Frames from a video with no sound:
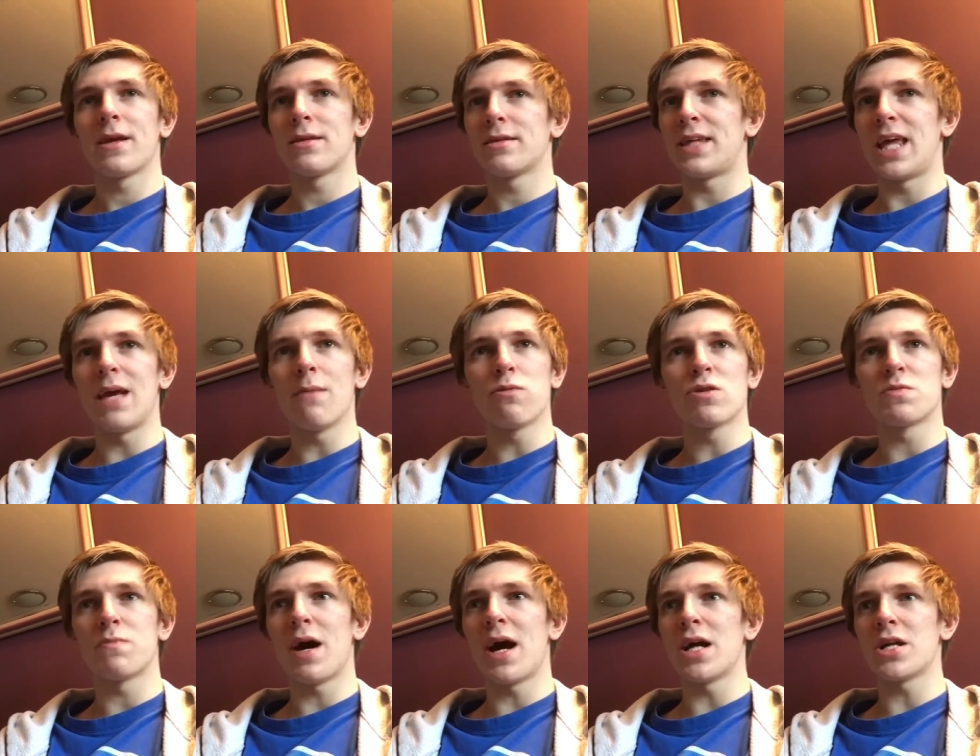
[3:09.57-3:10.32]

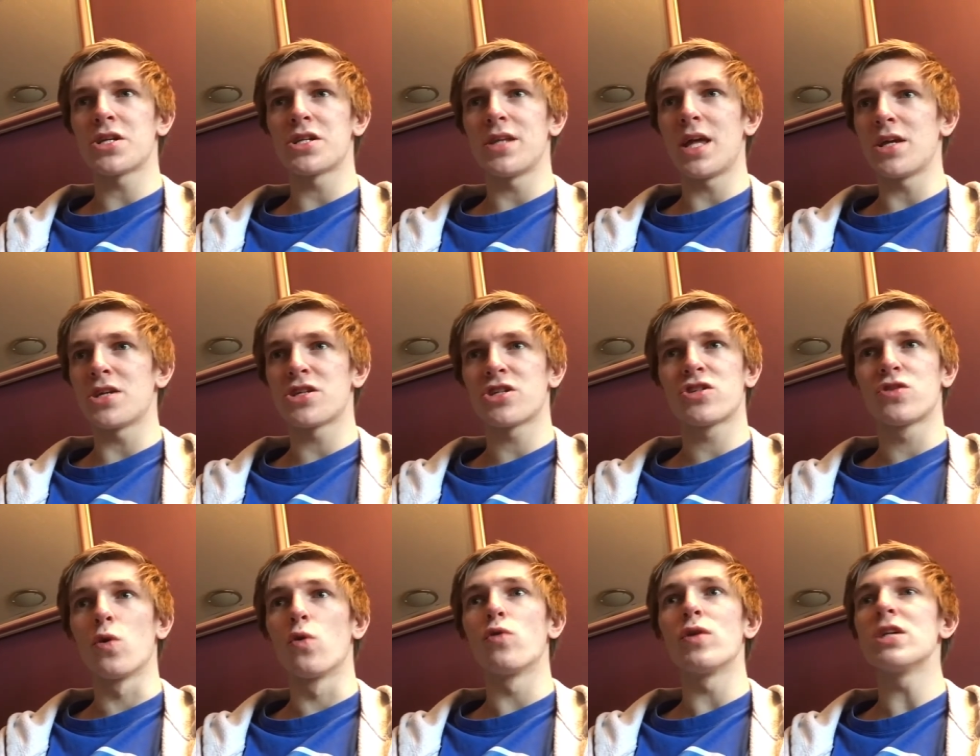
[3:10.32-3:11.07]
Tables match, nice
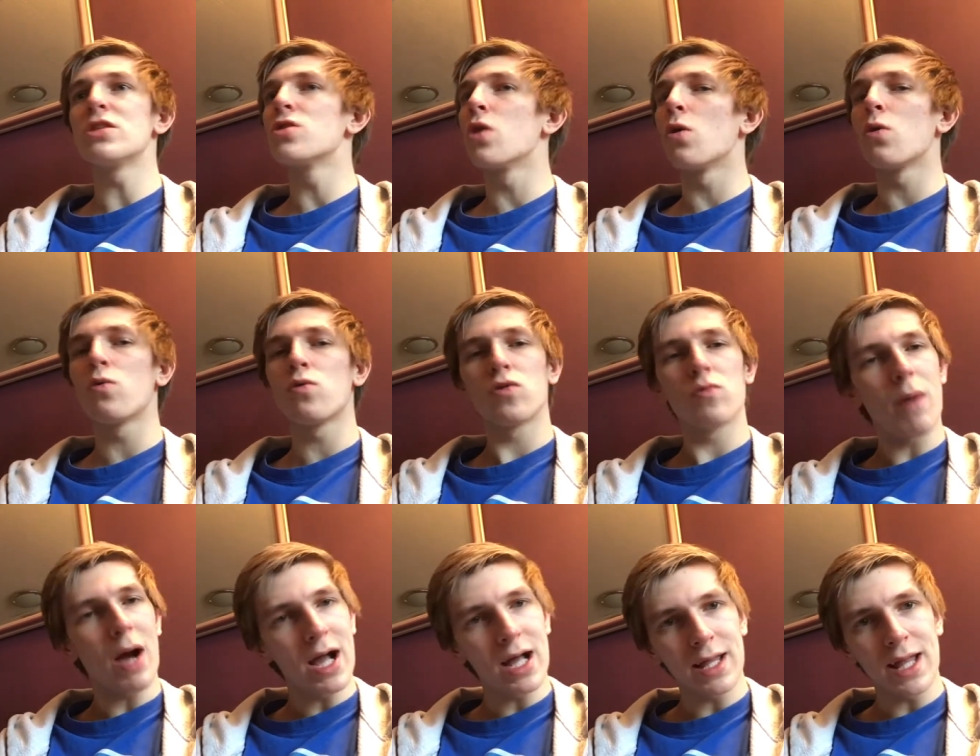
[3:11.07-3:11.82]
story told
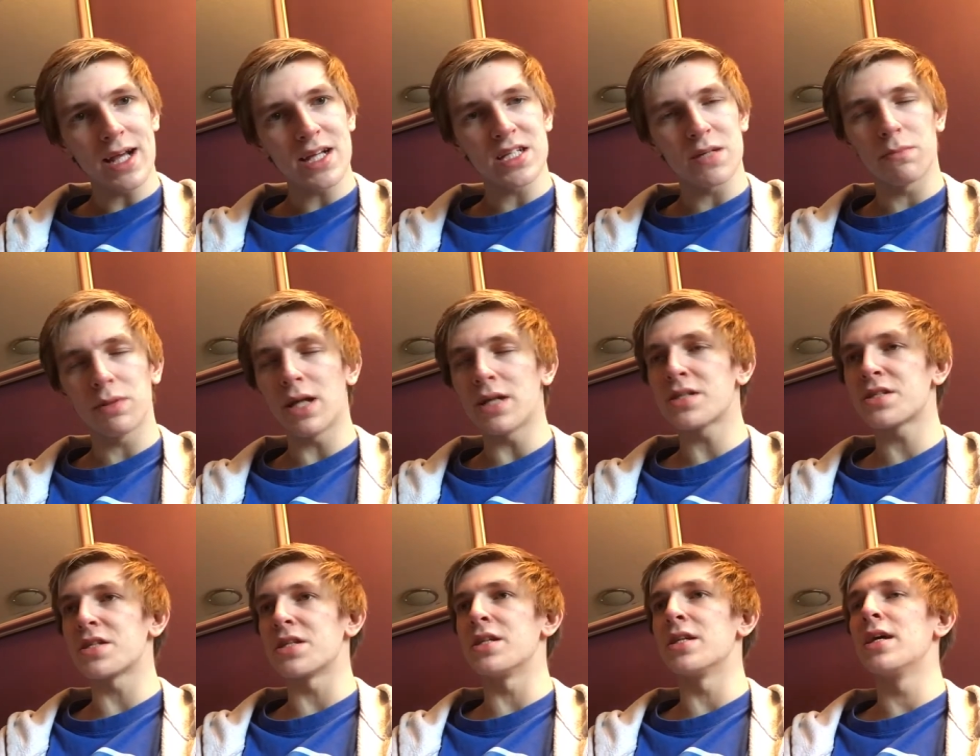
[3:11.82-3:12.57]
by Alexa
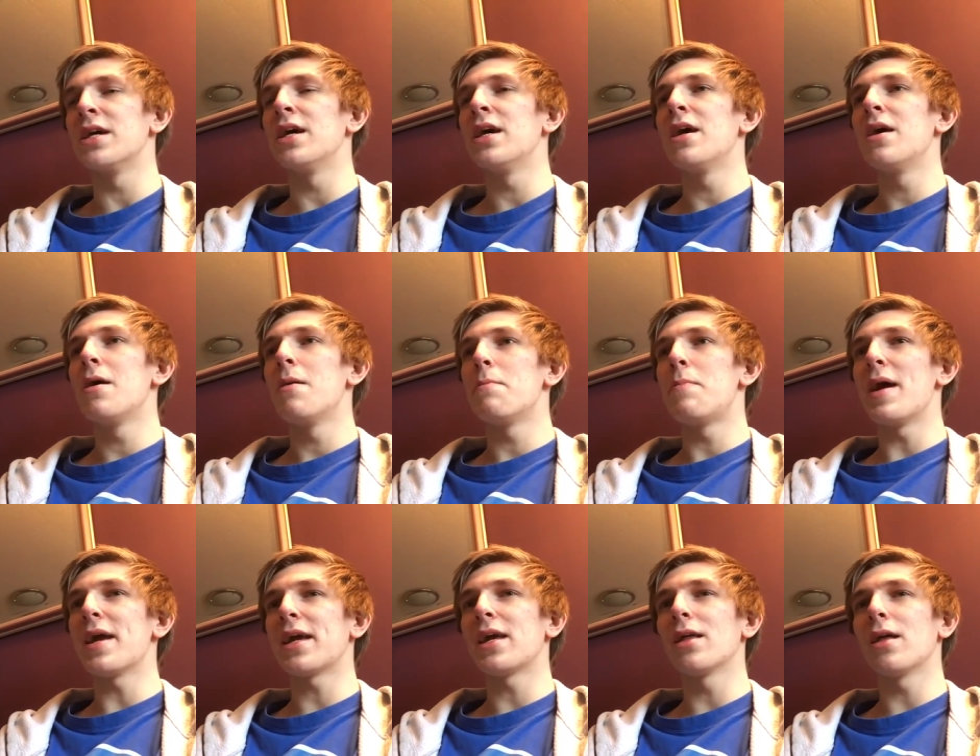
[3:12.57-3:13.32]
Bliss and
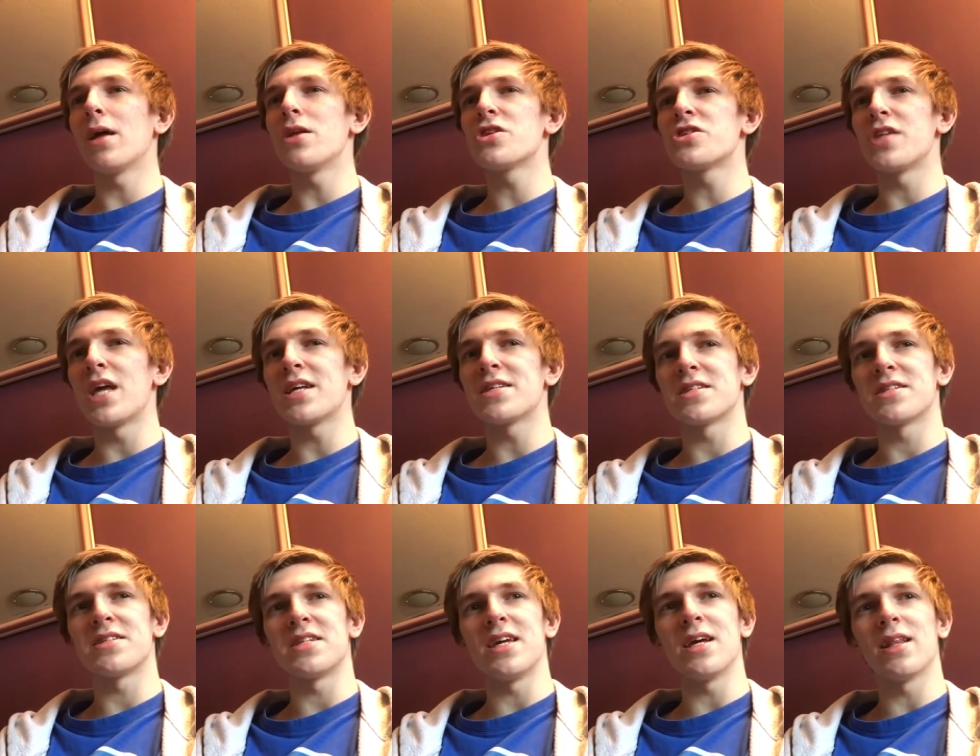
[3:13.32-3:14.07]
Becky Lynch. Nice to
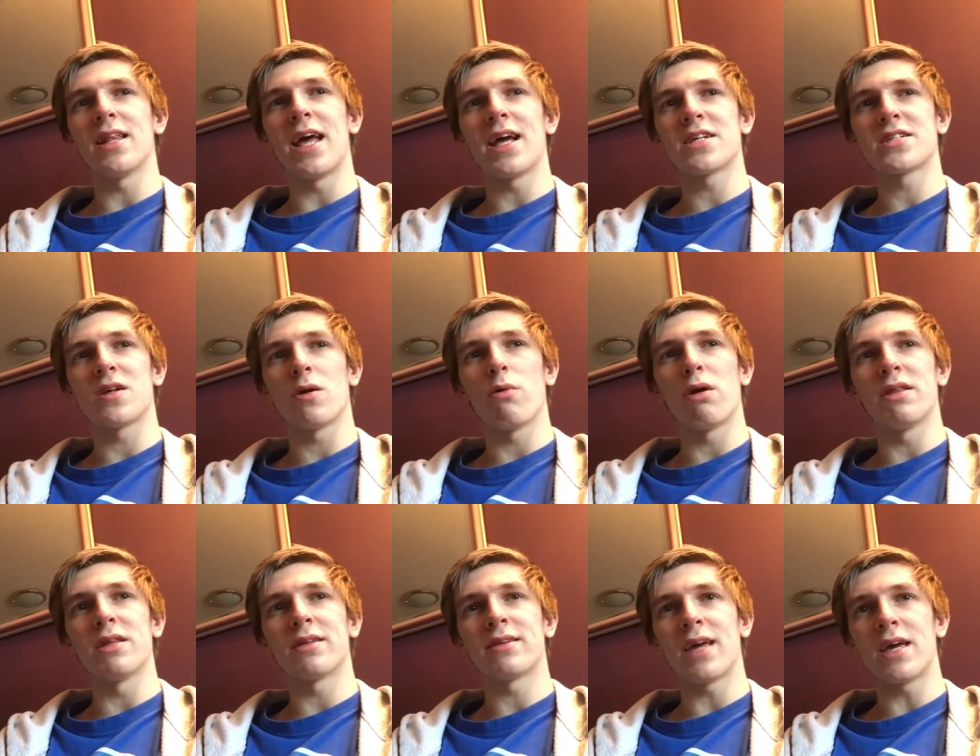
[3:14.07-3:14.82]
see Alexa
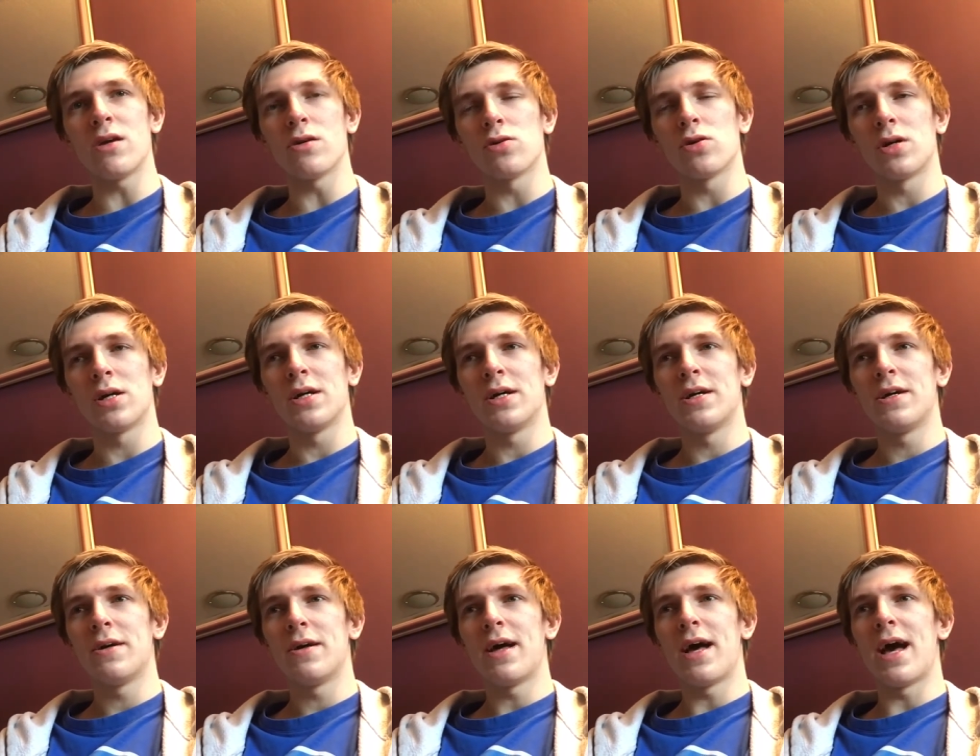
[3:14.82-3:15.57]
win the title.
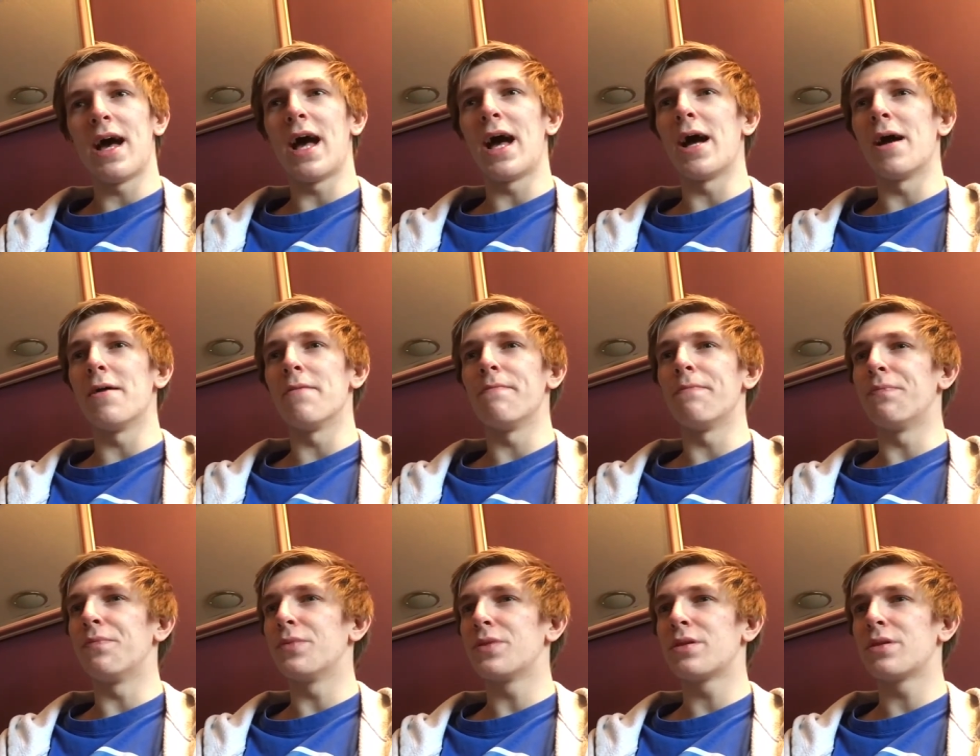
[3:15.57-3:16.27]
Um,